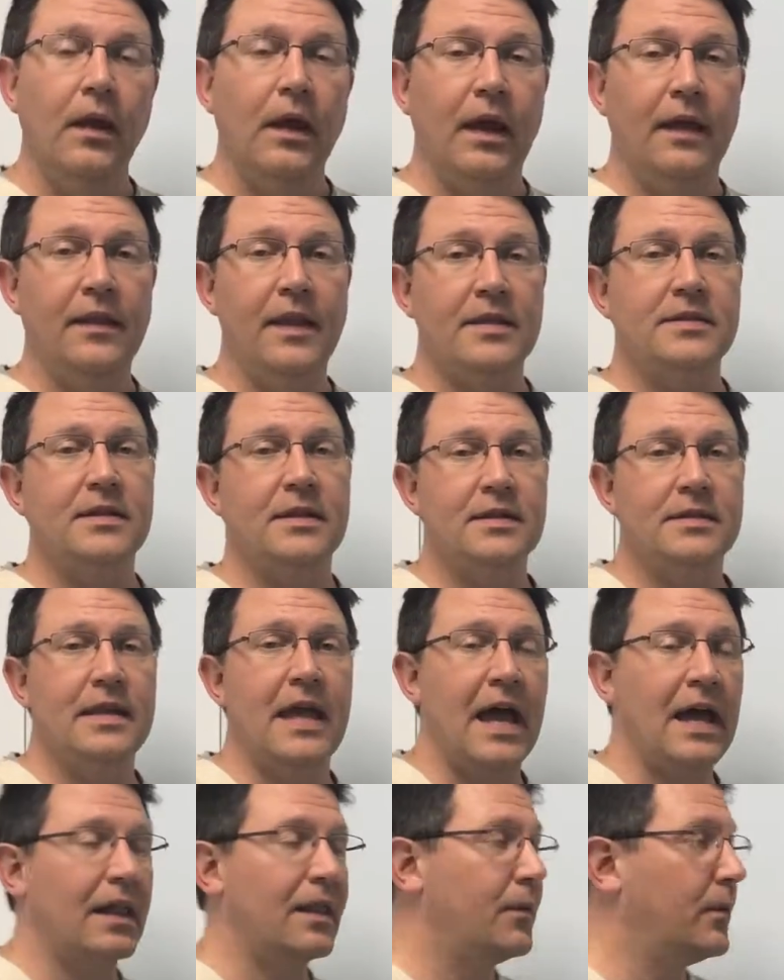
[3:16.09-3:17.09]
And that's
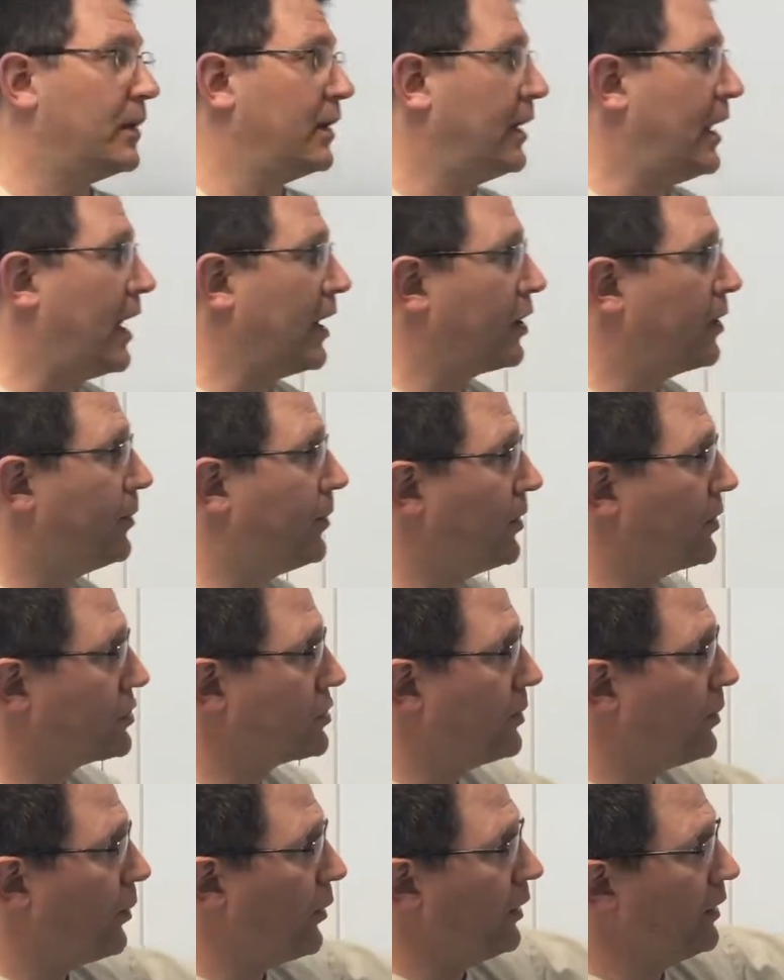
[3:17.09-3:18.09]
exactly what an
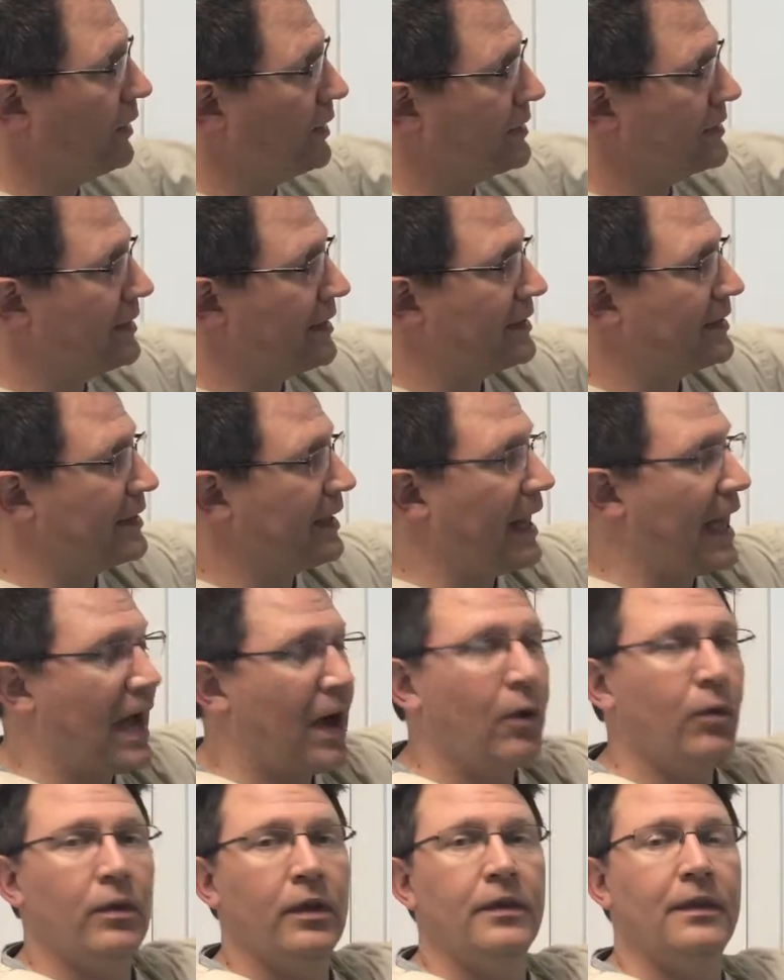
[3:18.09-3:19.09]
acupuncture point is. It's an
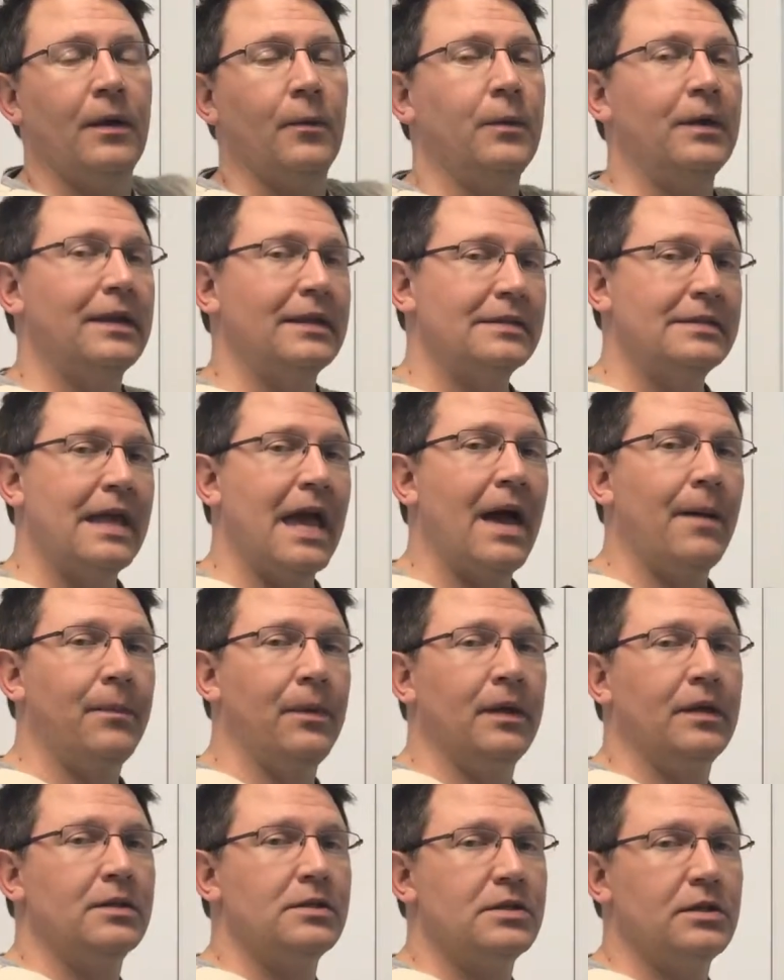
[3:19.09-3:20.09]
outlet that we can tap
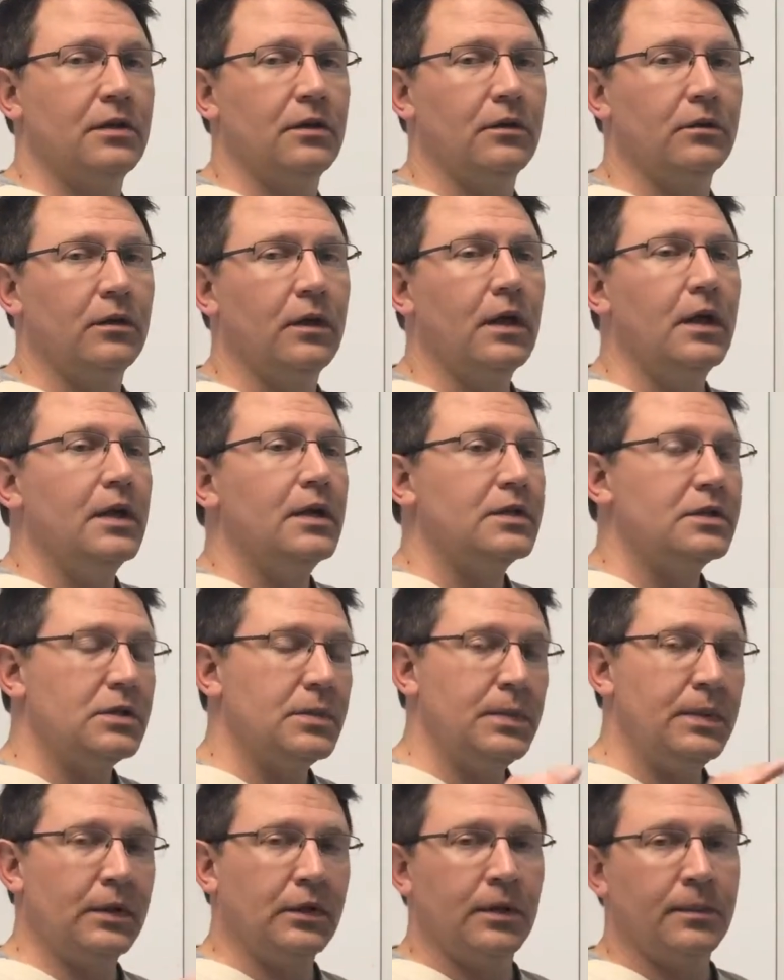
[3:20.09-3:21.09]
into to
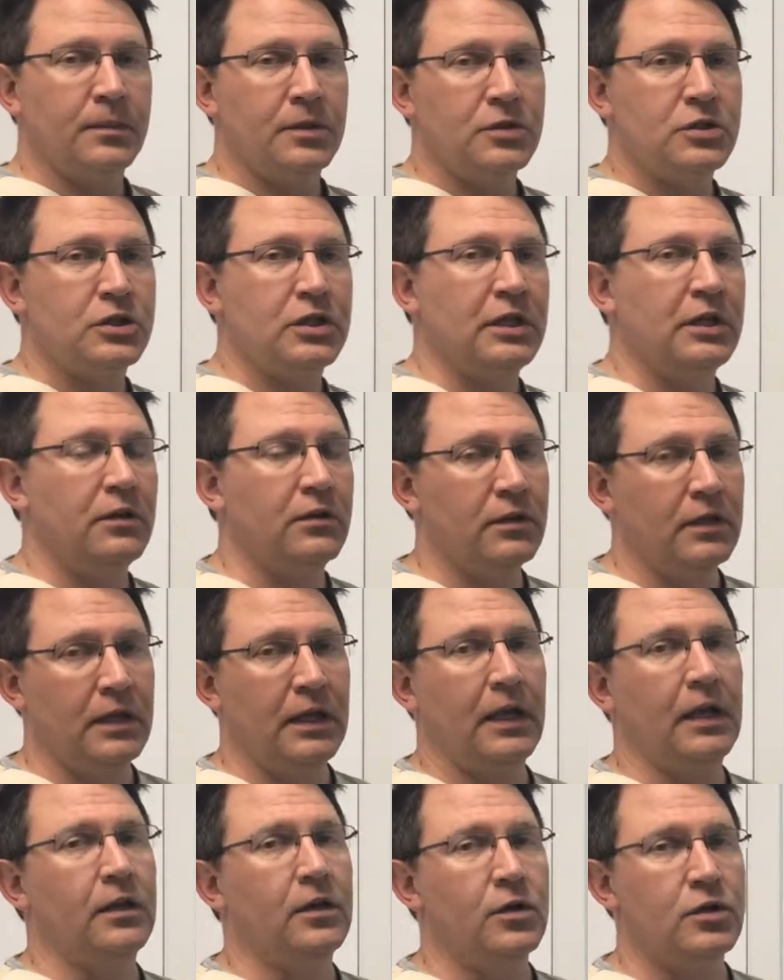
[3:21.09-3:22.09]
build up the chi or the
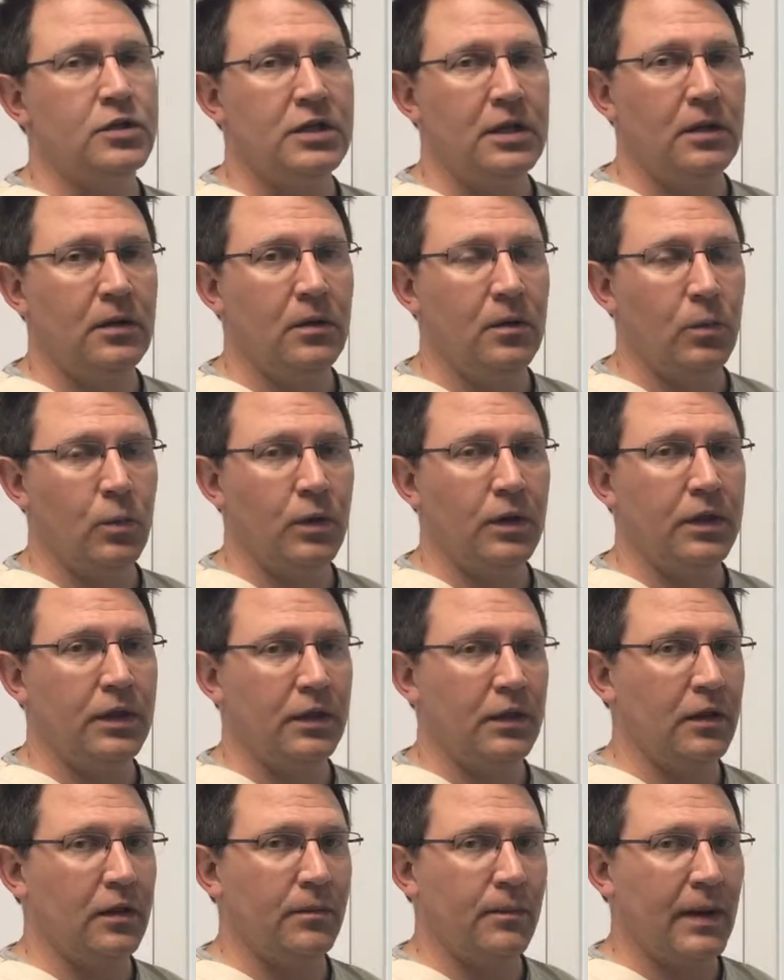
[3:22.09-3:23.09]
energy
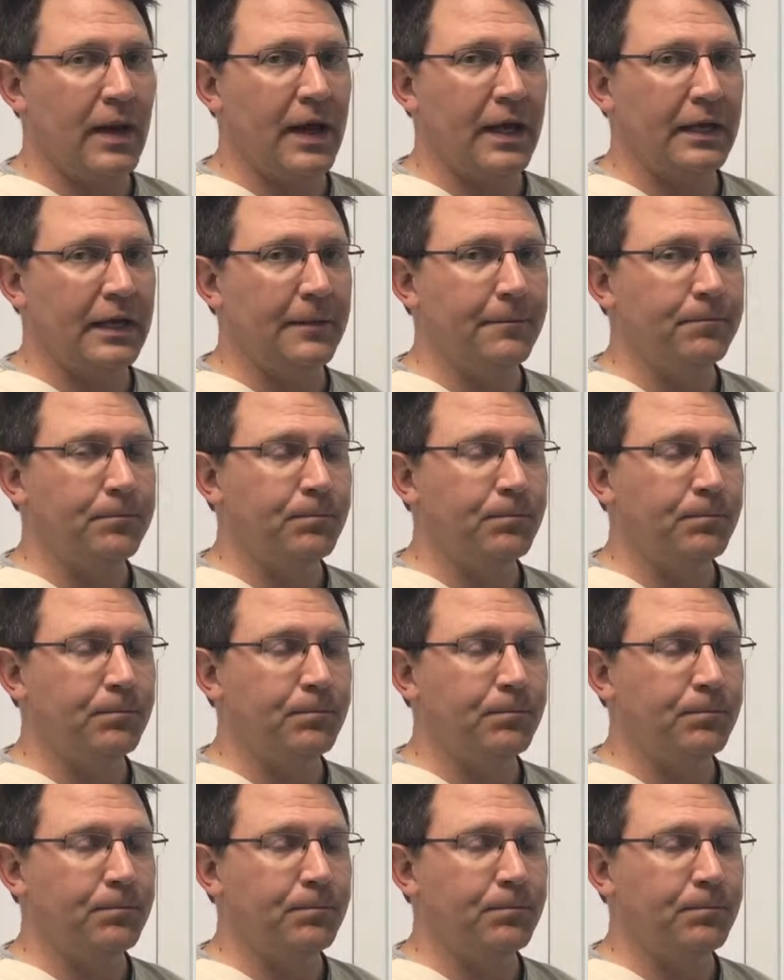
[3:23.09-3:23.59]
within the body.